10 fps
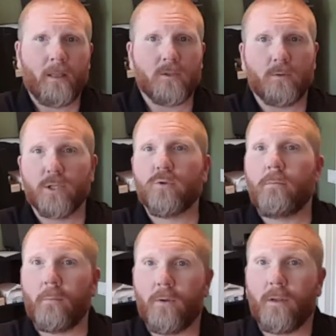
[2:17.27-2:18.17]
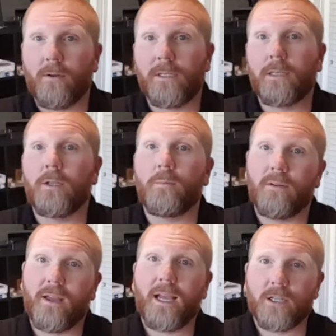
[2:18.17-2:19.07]
So just remember, there is a little bit
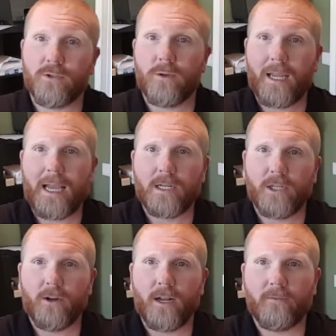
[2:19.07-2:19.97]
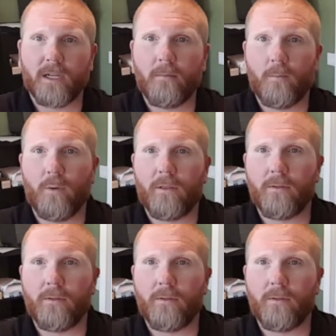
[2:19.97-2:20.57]
of extra cash that you're gonna have to come up with.